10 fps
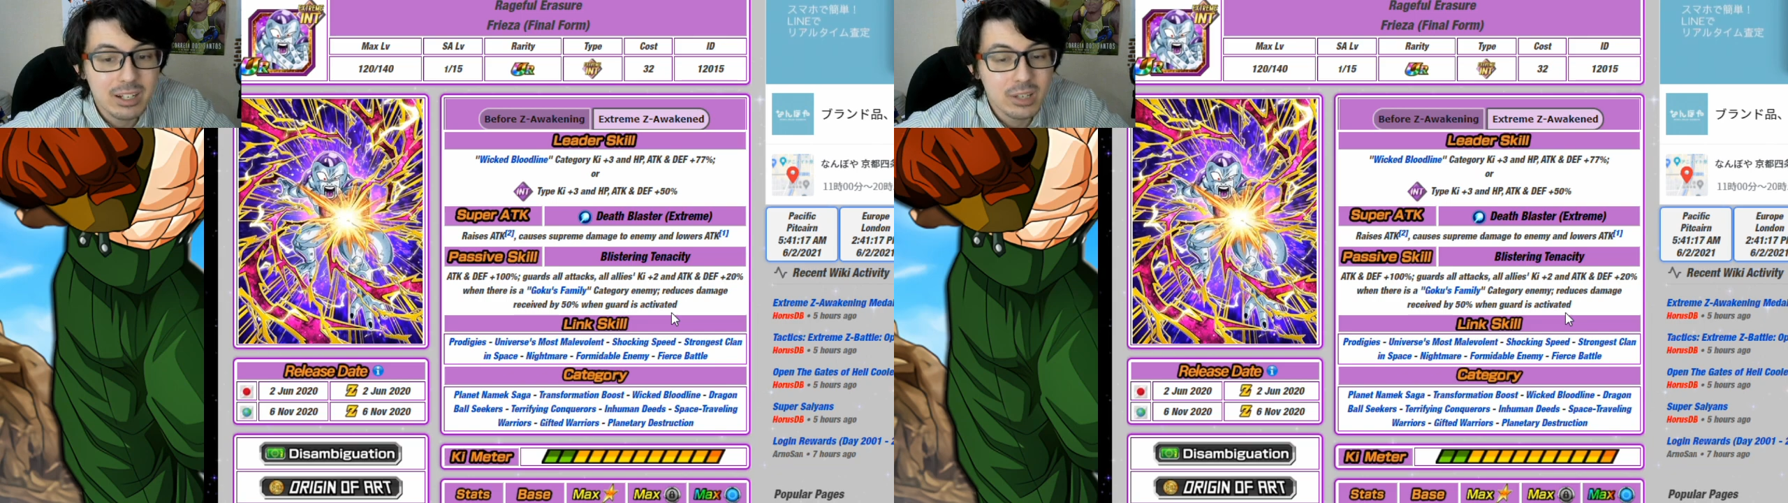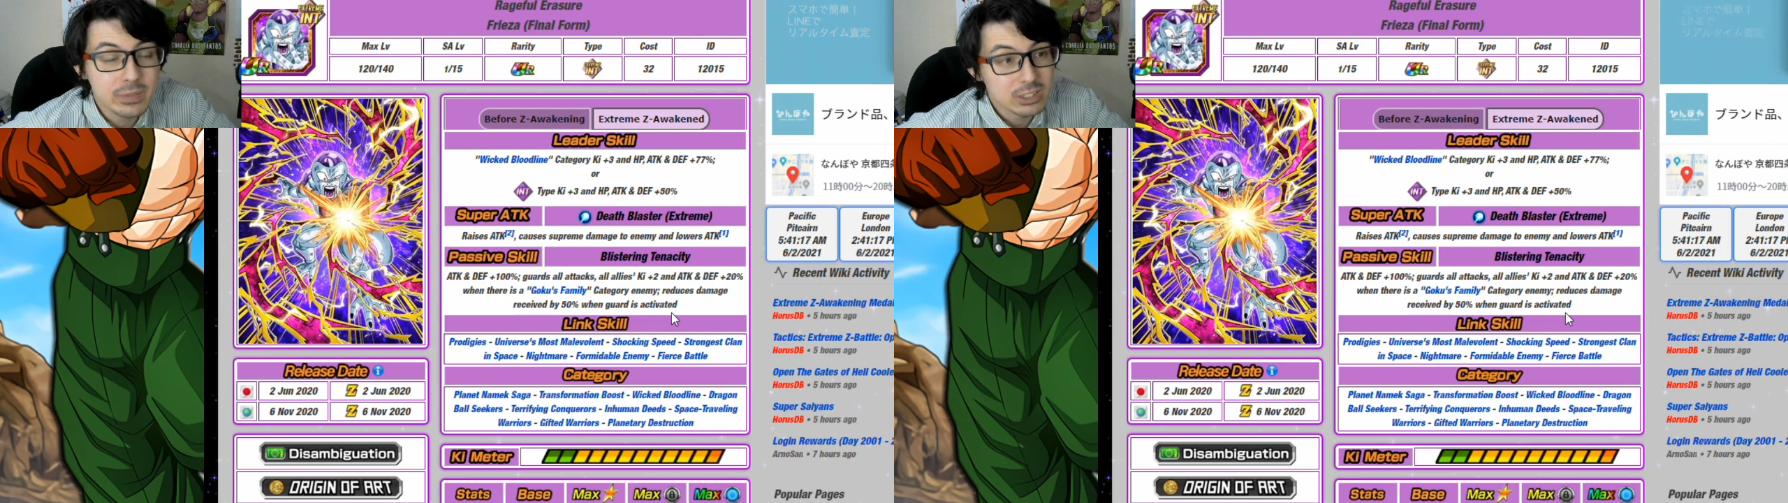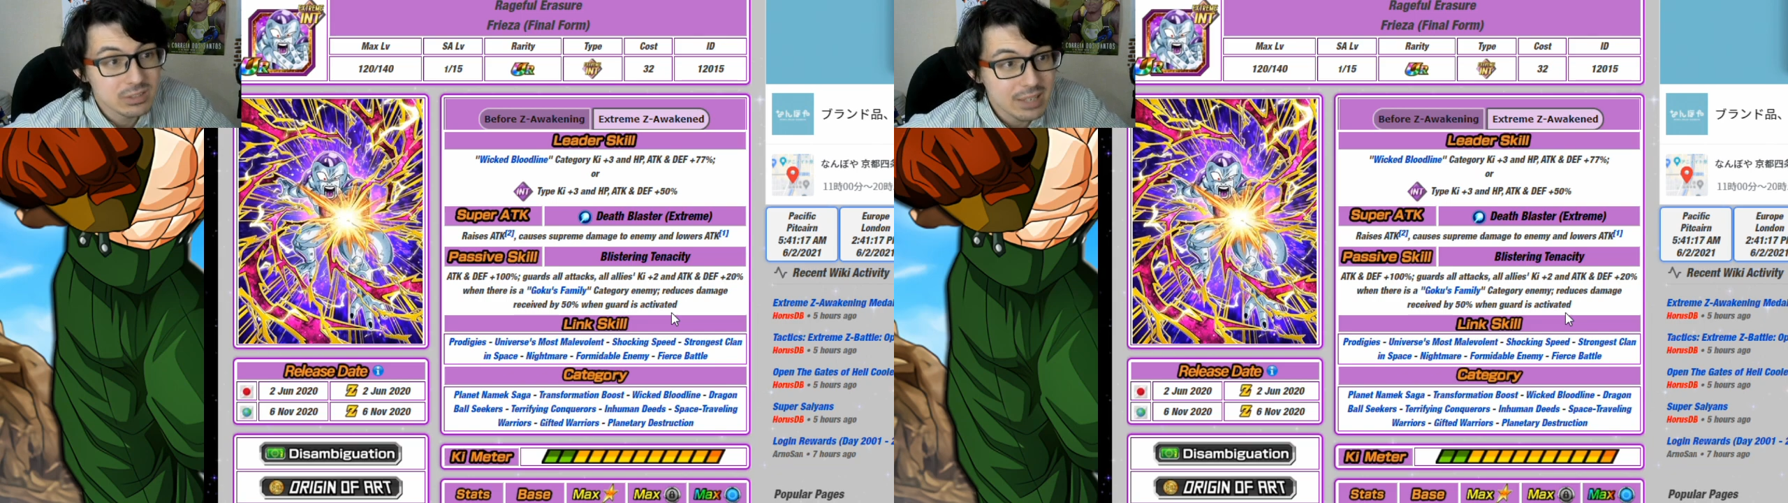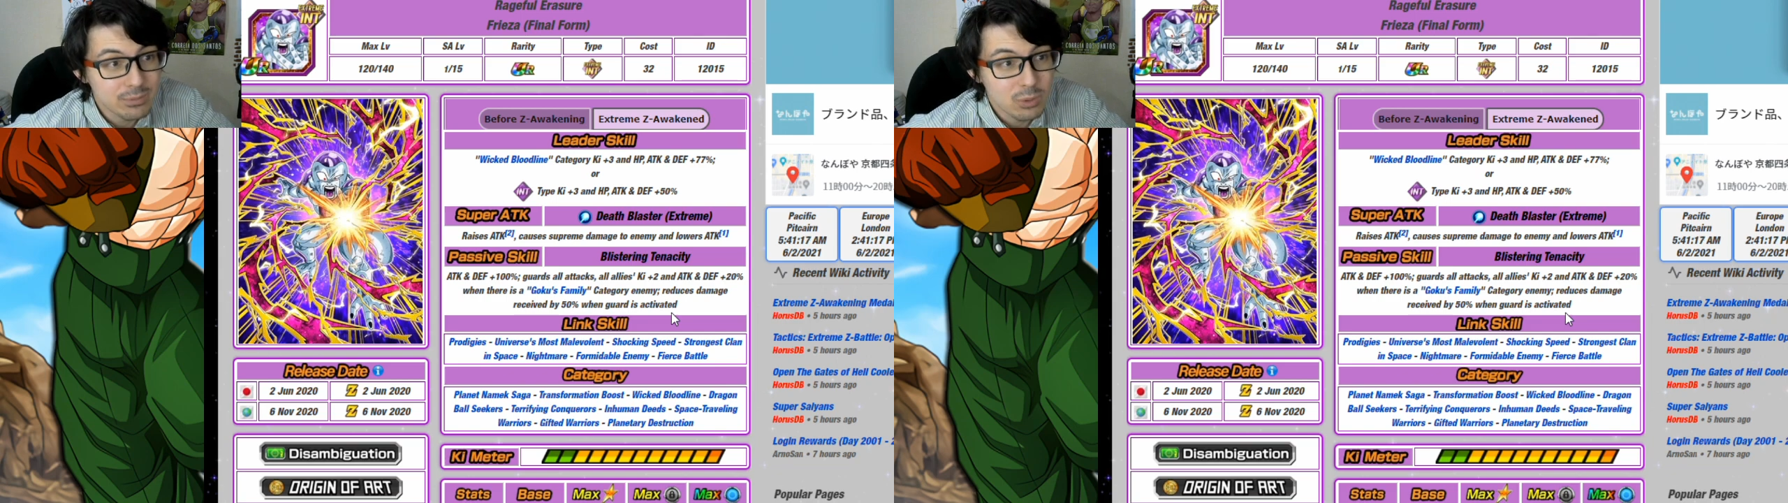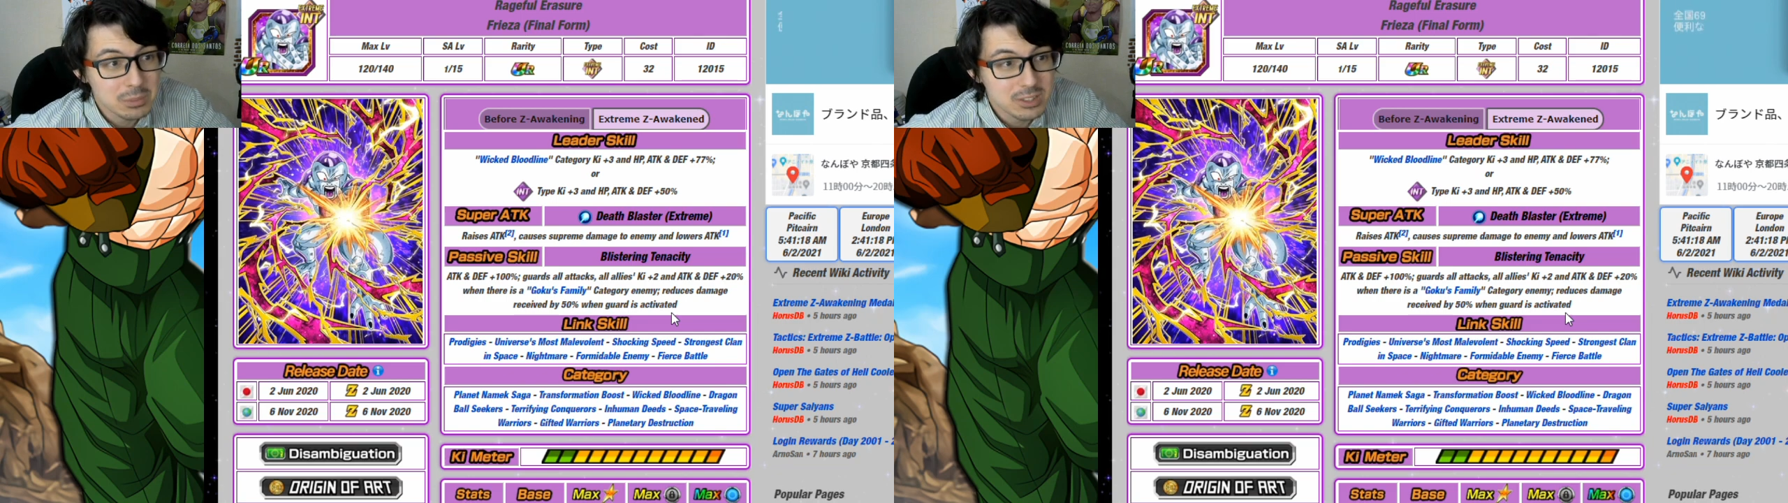artificial life
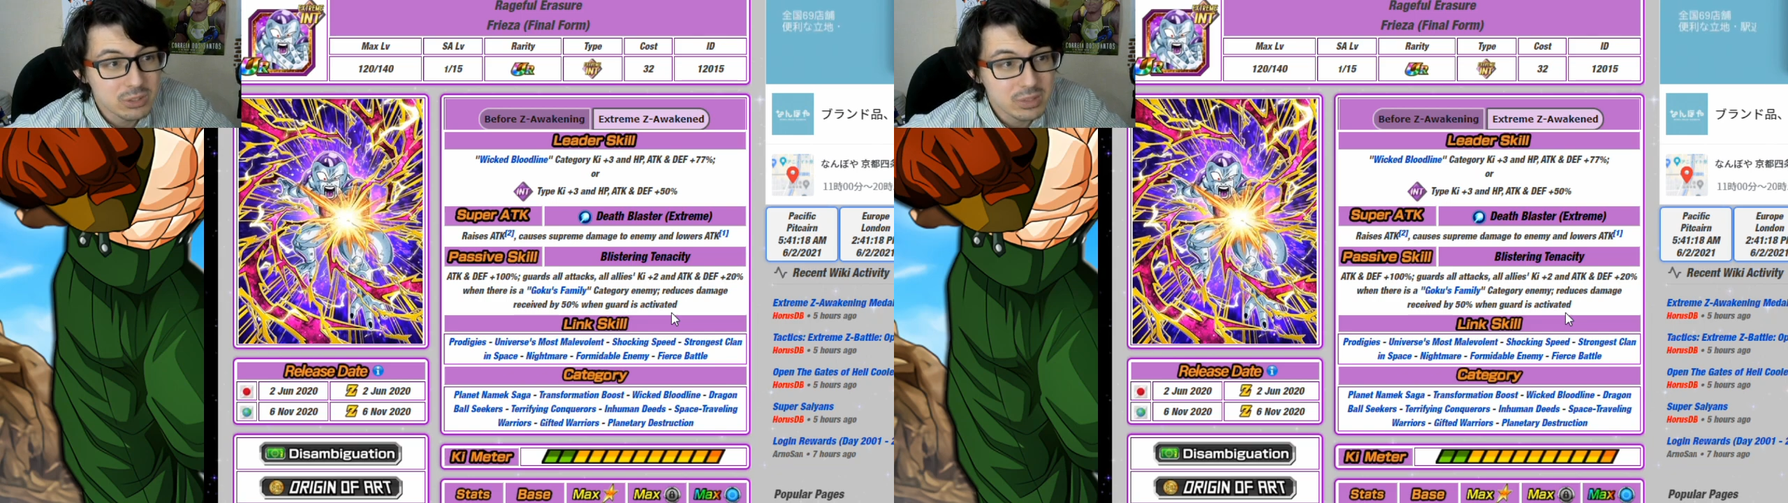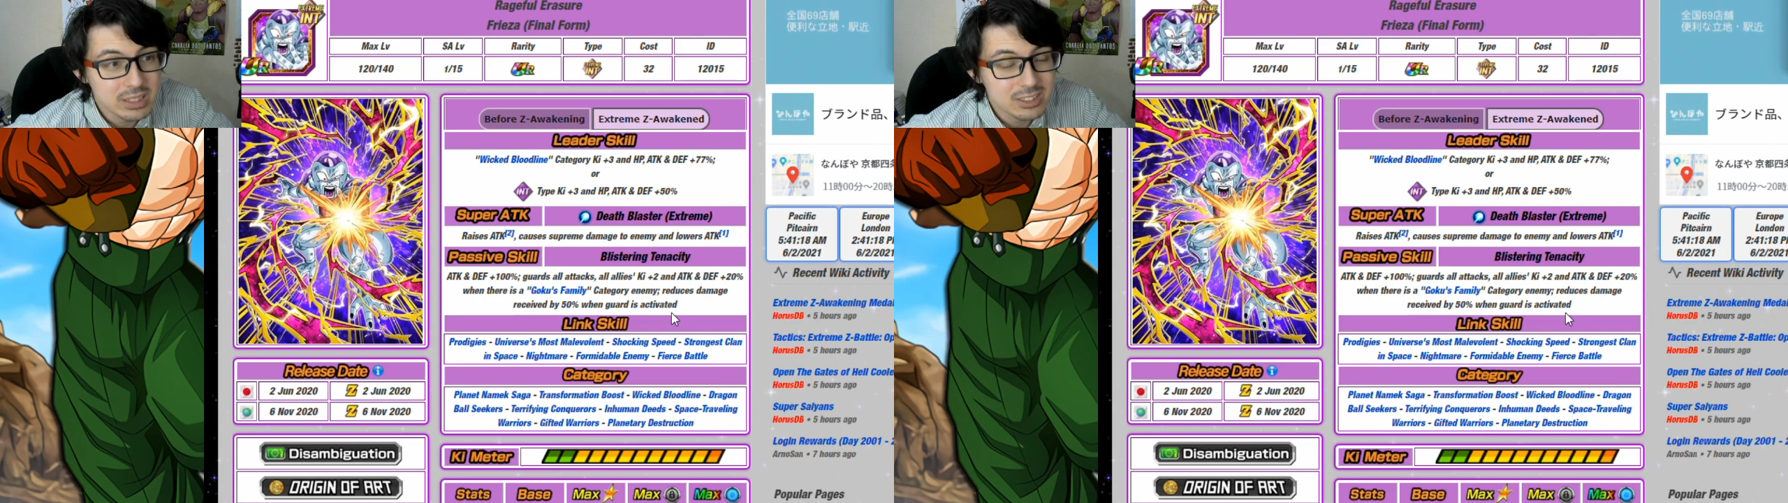forms unit,